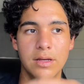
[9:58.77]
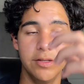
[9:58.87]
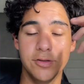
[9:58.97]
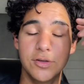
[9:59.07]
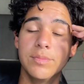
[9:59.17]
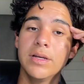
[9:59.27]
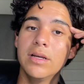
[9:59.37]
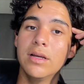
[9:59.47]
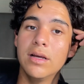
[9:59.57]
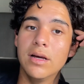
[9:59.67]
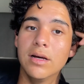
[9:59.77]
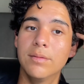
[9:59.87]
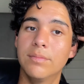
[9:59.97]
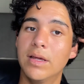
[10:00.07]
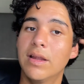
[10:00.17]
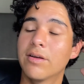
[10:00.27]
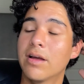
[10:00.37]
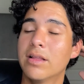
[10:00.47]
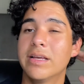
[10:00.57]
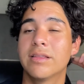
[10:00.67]
YouTube. And I
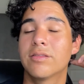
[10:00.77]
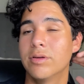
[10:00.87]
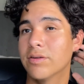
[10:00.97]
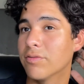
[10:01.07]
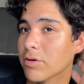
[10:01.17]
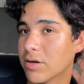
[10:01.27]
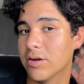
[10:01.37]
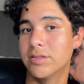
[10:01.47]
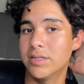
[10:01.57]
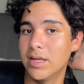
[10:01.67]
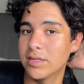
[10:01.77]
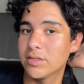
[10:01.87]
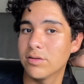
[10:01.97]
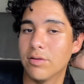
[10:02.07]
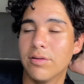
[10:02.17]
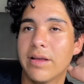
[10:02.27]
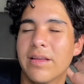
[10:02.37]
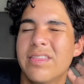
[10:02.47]
got like 3 or 4 cards yesterday. Oh, like I